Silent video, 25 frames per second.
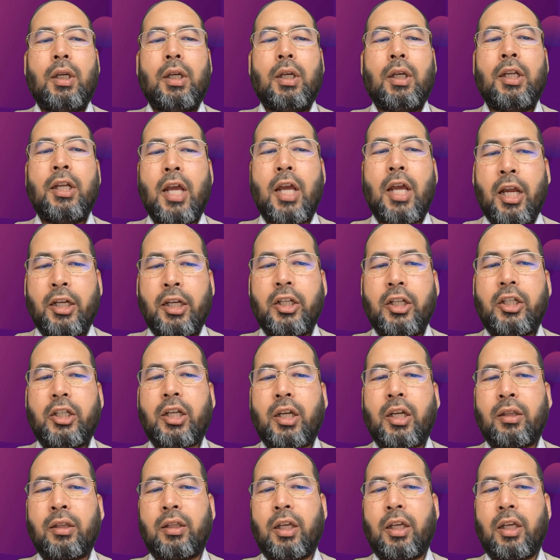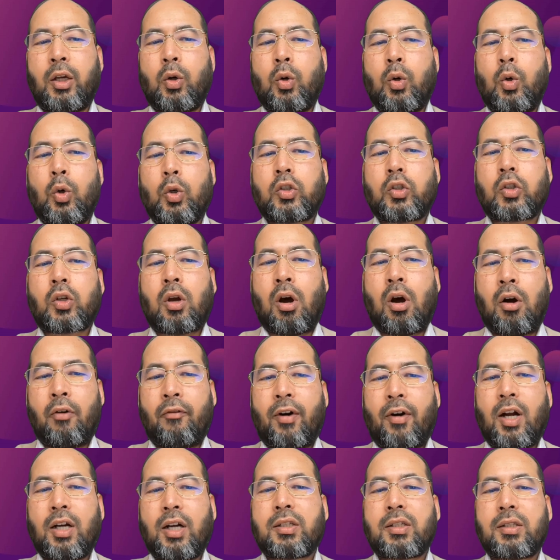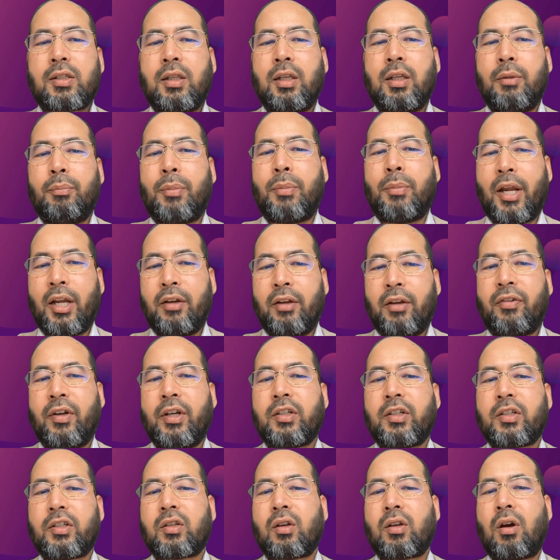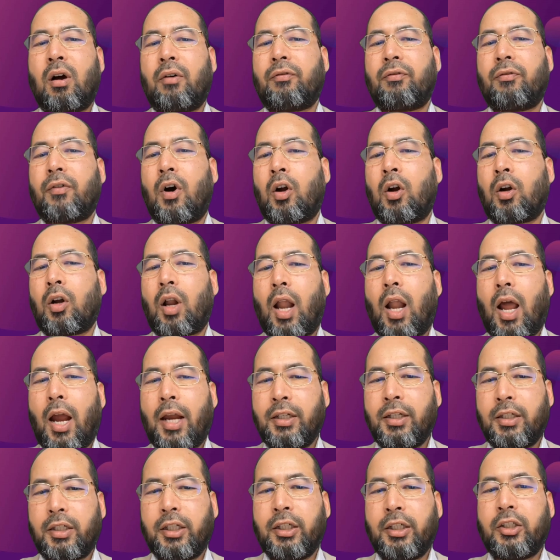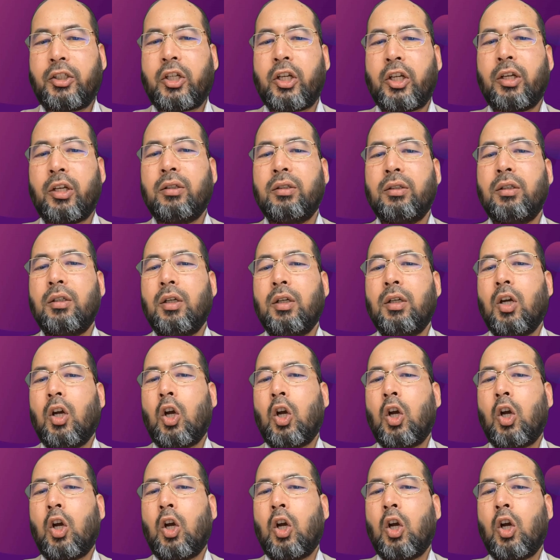In addition, the course covers the benefits of online teaching,